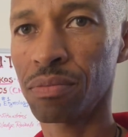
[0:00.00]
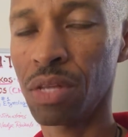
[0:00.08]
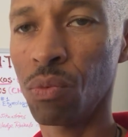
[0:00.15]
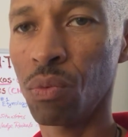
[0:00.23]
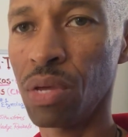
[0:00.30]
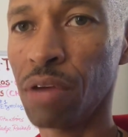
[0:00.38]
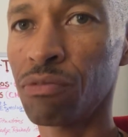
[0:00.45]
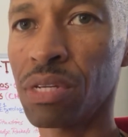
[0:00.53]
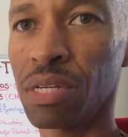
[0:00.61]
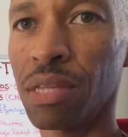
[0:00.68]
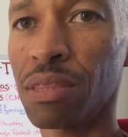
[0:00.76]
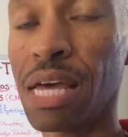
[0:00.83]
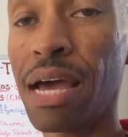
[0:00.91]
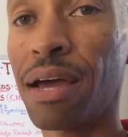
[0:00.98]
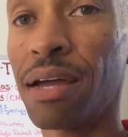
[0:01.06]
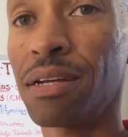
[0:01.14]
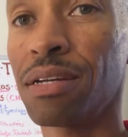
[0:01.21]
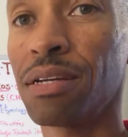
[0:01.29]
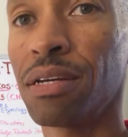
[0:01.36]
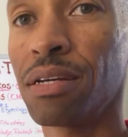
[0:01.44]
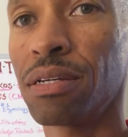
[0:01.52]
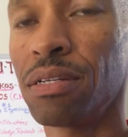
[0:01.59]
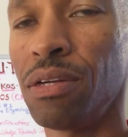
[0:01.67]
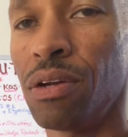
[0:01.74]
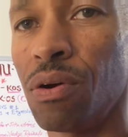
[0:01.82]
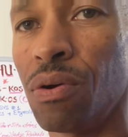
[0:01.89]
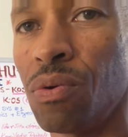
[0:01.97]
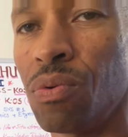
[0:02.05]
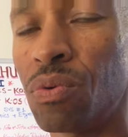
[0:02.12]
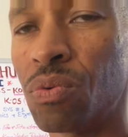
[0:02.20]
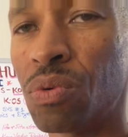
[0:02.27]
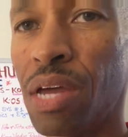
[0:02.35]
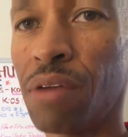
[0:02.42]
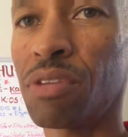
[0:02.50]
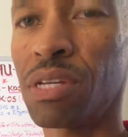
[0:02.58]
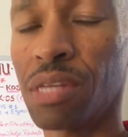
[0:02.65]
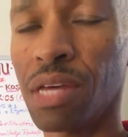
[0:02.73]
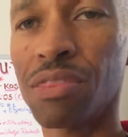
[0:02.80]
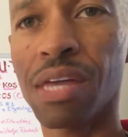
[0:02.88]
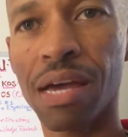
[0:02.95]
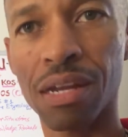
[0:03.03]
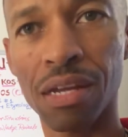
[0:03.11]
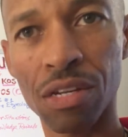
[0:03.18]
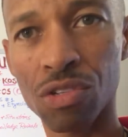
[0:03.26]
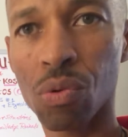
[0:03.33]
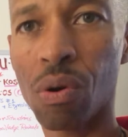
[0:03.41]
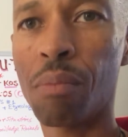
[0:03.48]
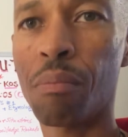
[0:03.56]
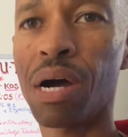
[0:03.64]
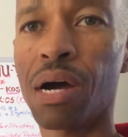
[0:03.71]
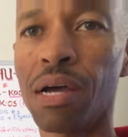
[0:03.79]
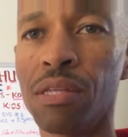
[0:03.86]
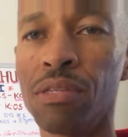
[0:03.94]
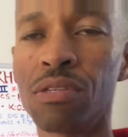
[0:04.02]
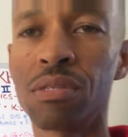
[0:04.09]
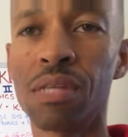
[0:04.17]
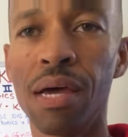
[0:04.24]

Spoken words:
Now, we have to get that, we have to get that into our minds,